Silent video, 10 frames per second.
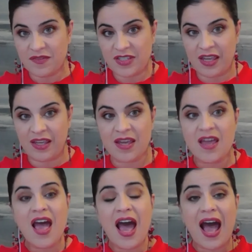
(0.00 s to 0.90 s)
saying,
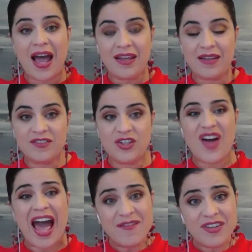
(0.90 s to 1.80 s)

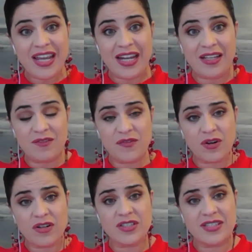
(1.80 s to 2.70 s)
advocating for
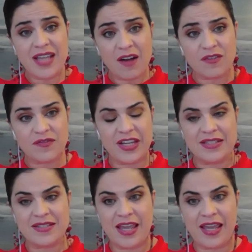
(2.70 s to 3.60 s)
herself and
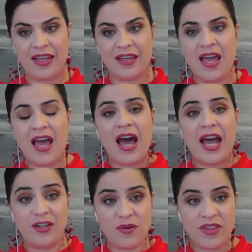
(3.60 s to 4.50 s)
saying, I
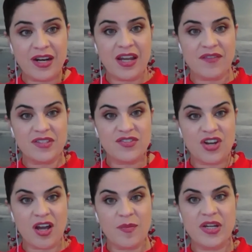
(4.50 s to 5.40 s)
know that I have this
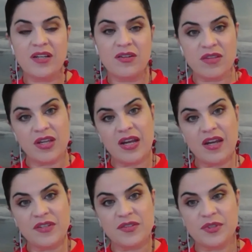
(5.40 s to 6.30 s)
job and I know that I have
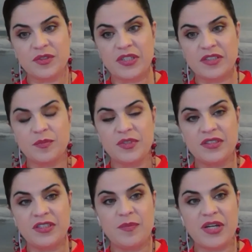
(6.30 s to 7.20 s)
this
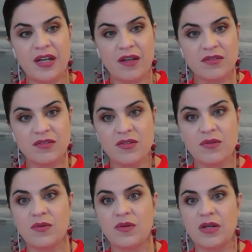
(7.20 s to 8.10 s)
responsibility, but I
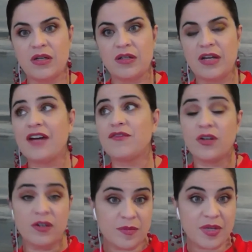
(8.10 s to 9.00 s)
also have
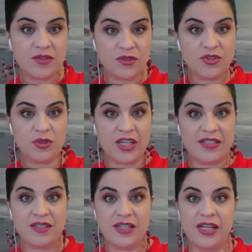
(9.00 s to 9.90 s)
heard about social
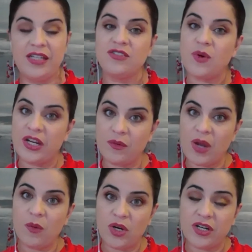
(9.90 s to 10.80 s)
isolating, so I
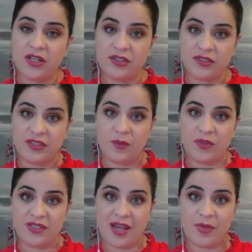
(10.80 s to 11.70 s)
want to understand
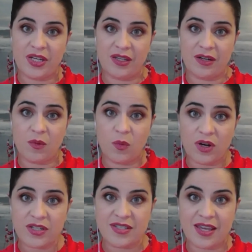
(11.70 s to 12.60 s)
what's happening in our
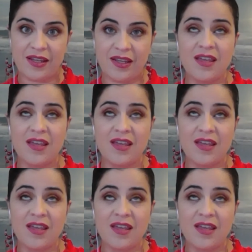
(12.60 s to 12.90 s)
work setting.